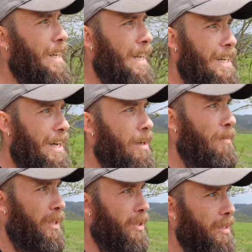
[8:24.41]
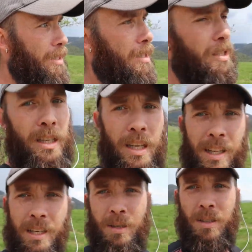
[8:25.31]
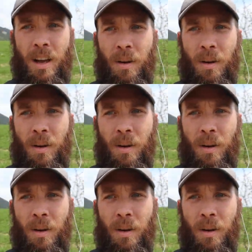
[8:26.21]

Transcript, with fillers: done now. I mean, you can still see there's